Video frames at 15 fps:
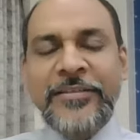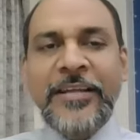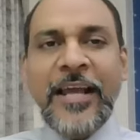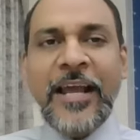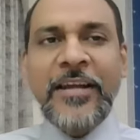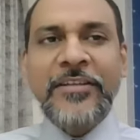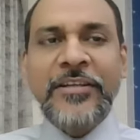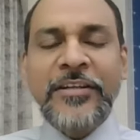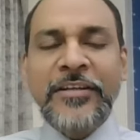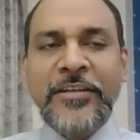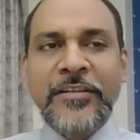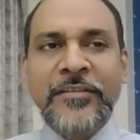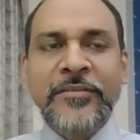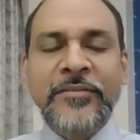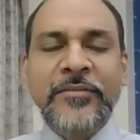reaction
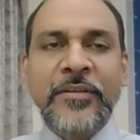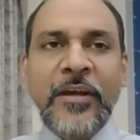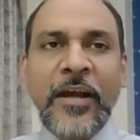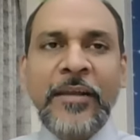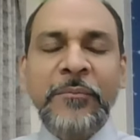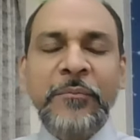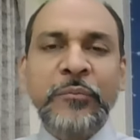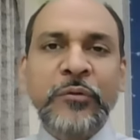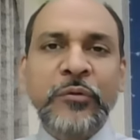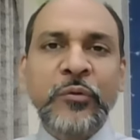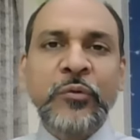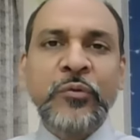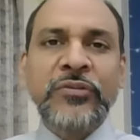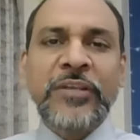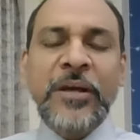is, uh, I,
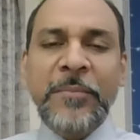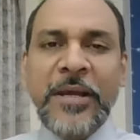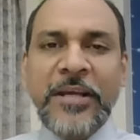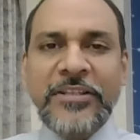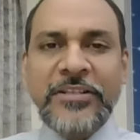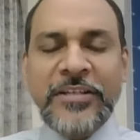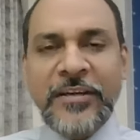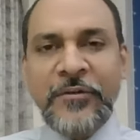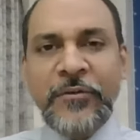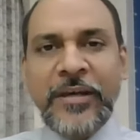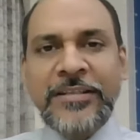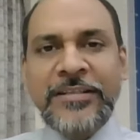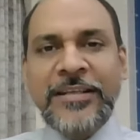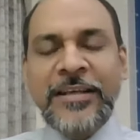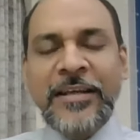to some extent, you
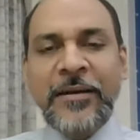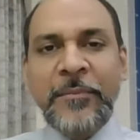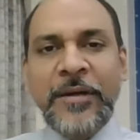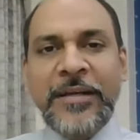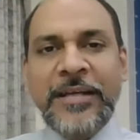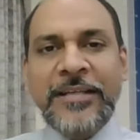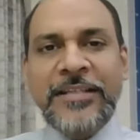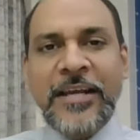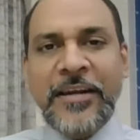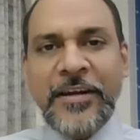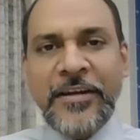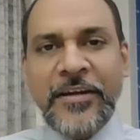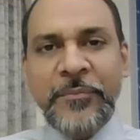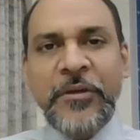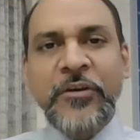can say a bit
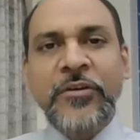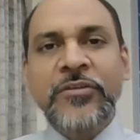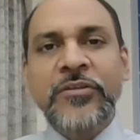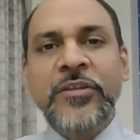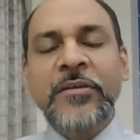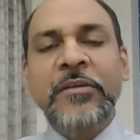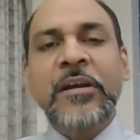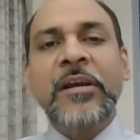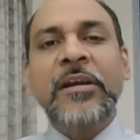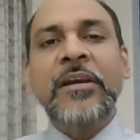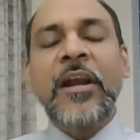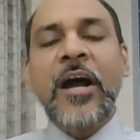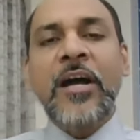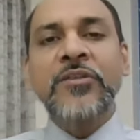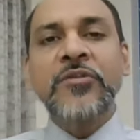exaggerated because the
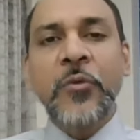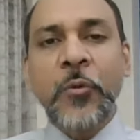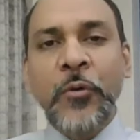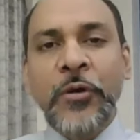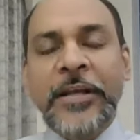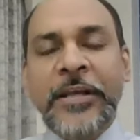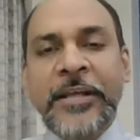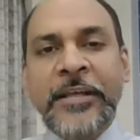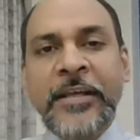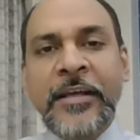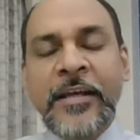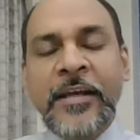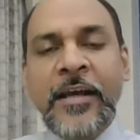large holding